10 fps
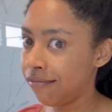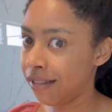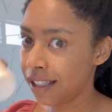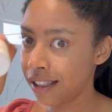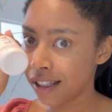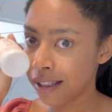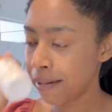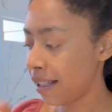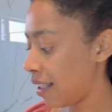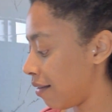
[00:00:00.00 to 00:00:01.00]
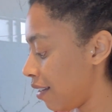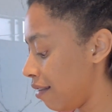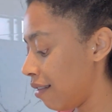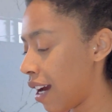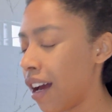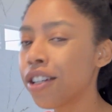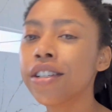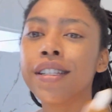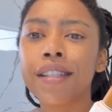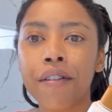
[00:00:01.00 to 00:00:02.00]
This is expensive. You do not, actually
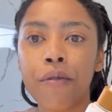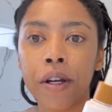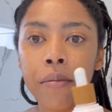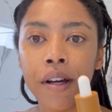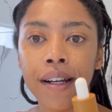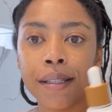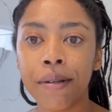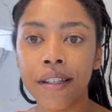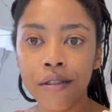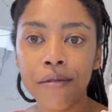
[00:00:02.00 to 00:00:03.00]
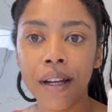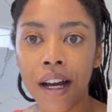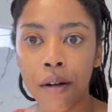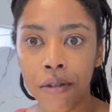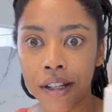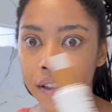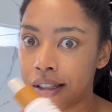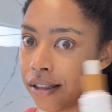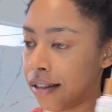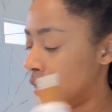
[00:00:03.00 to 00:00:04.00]
this is like $40, but you do not want
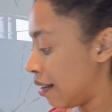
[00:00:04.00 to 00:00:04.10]
to